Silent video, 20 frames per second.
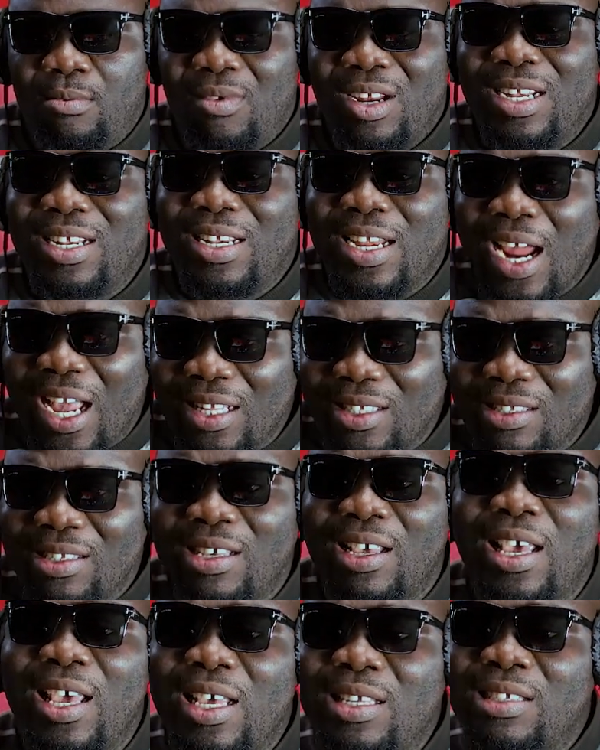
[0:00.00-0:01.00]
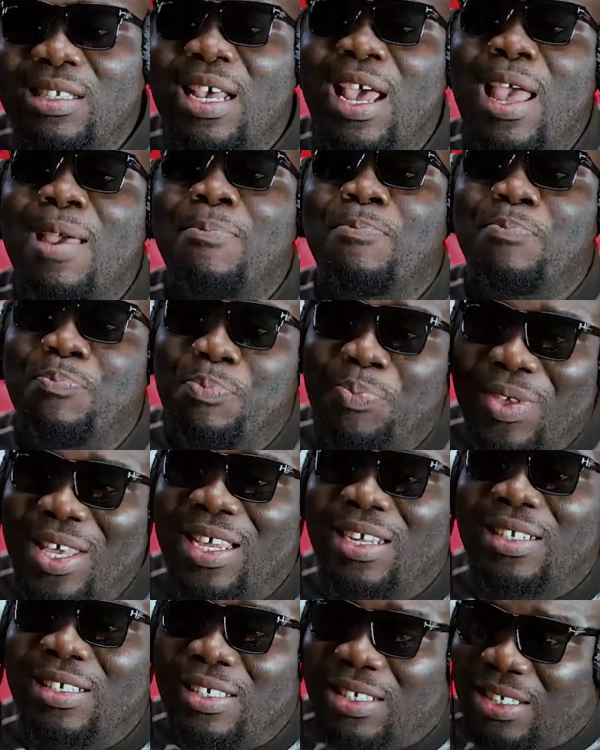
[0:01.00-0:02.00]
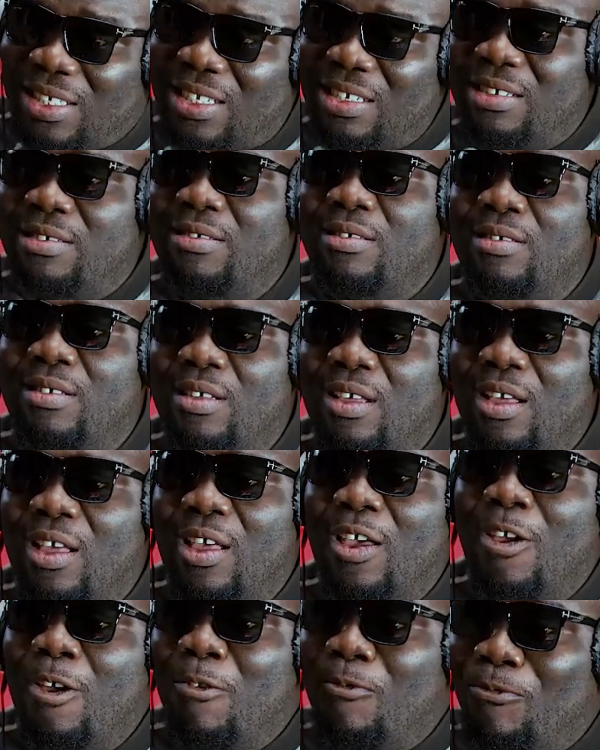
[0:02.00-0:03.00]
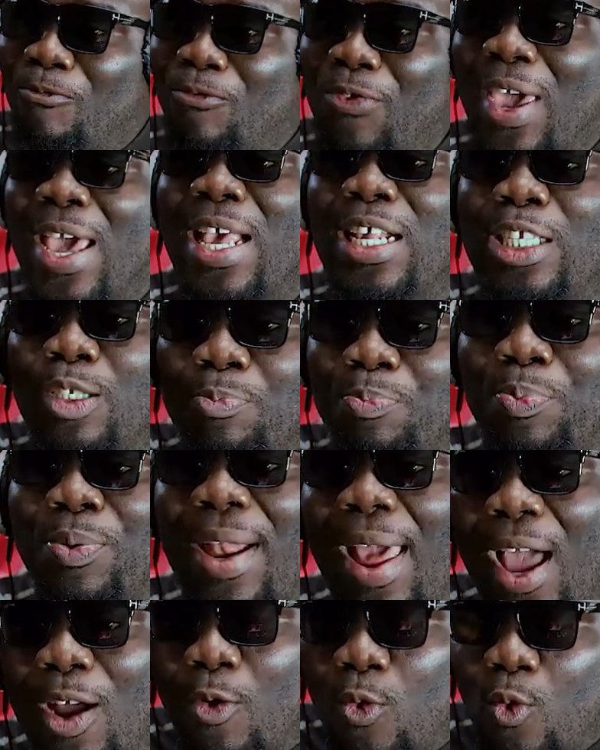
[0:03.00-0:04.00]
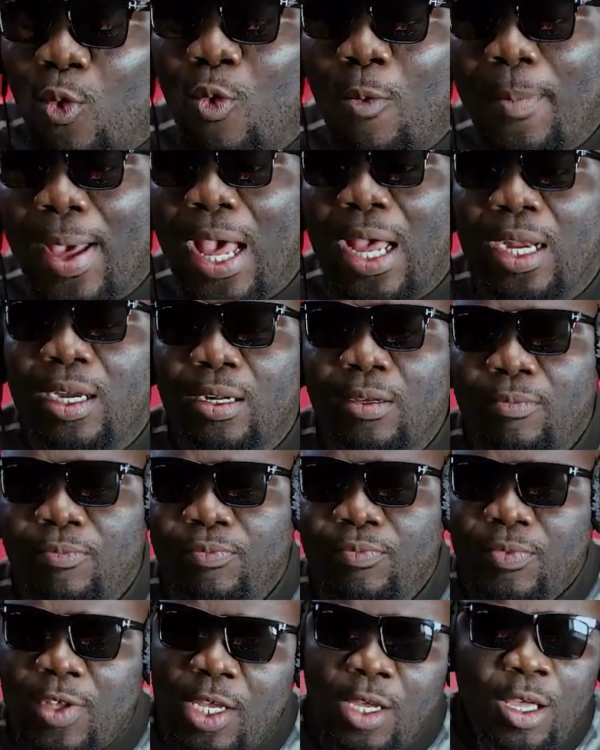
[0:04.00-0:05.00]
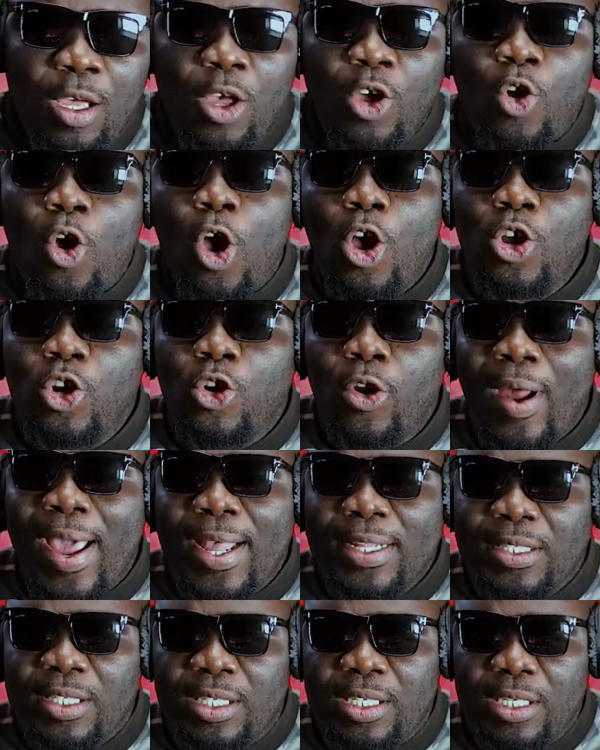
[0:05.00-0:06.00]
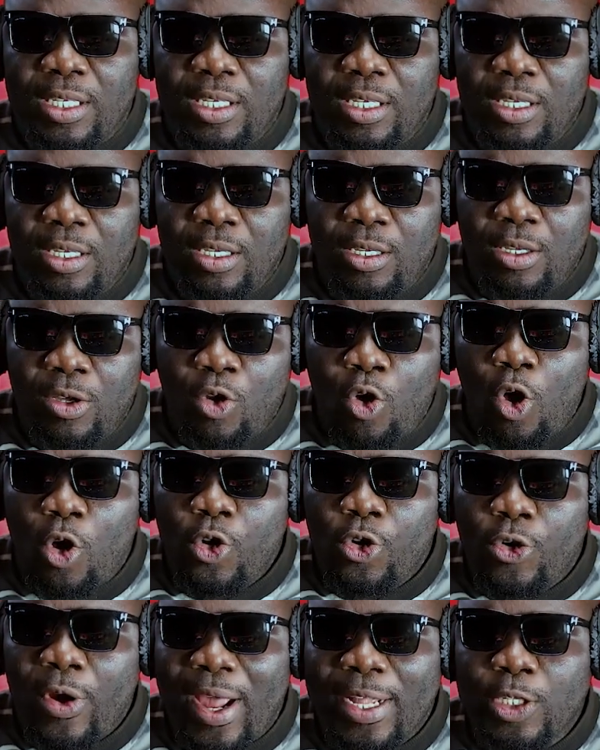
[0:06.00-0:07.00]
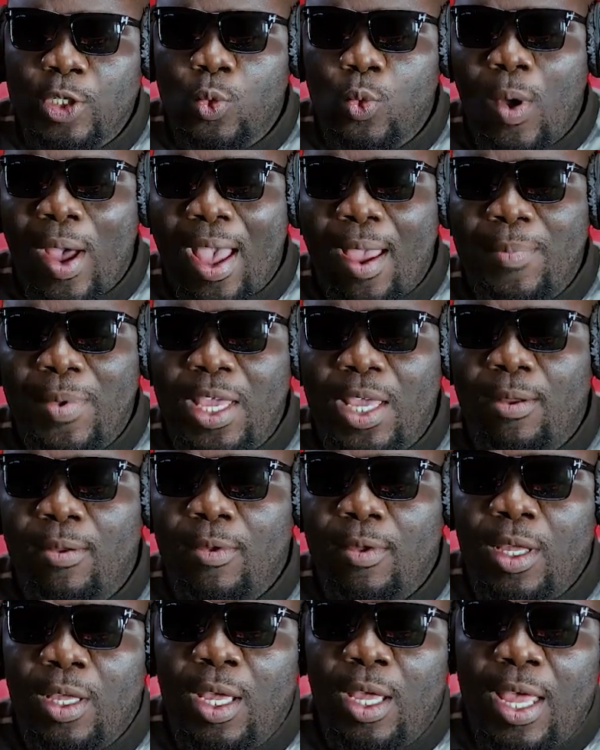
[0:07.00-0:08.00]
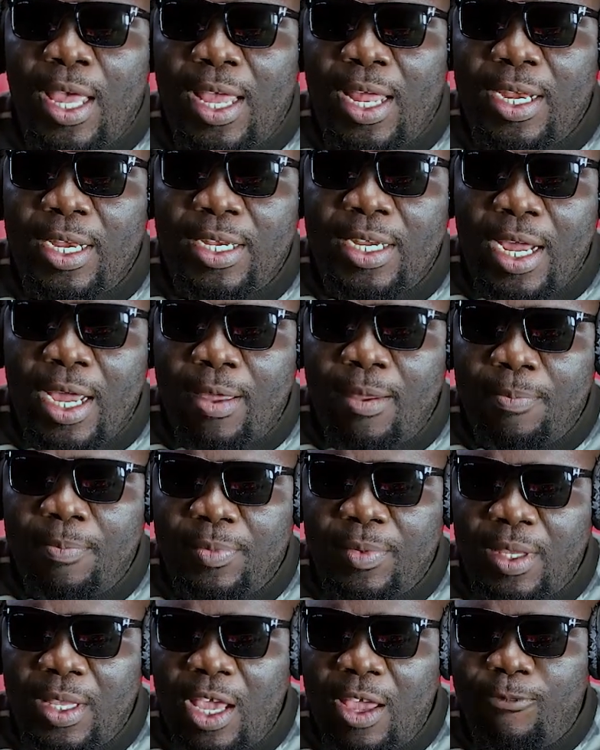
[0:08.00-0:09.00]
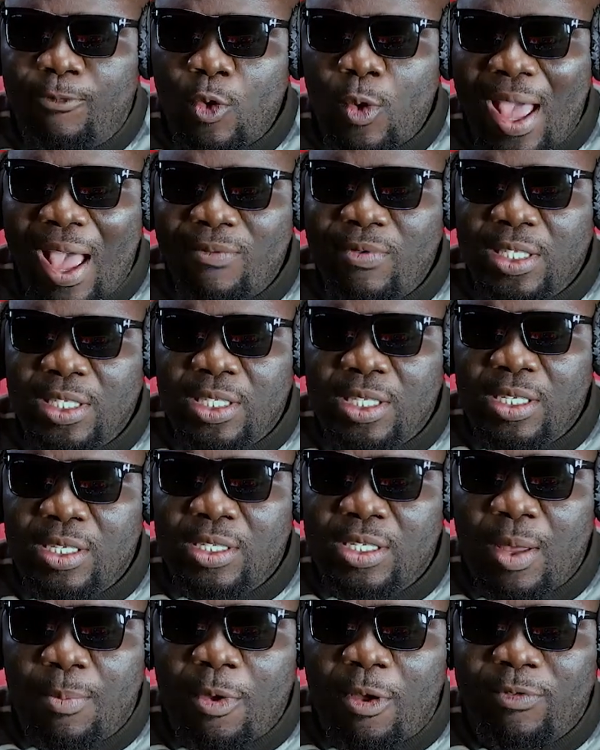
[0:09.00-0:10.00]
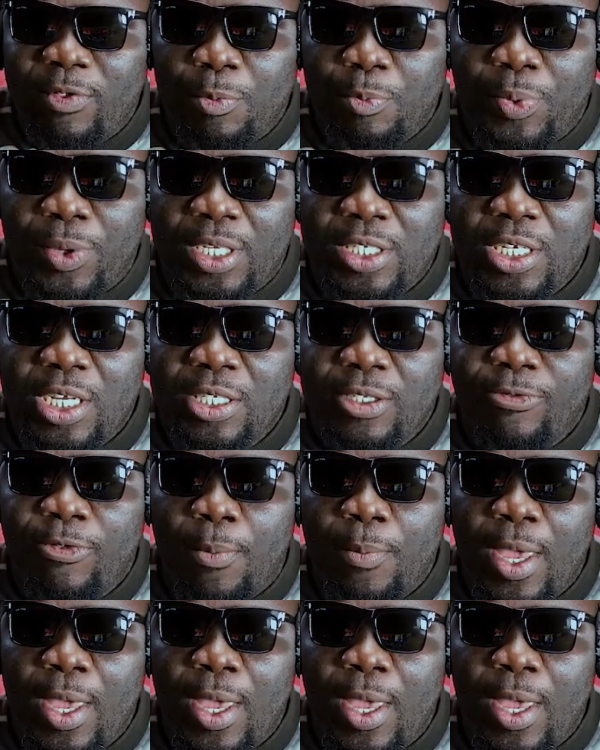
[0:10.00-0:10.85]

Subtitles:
That is a big deal. First black woman. Congrats. Congrats, Wami. And if you haven't seen some of the pictures from her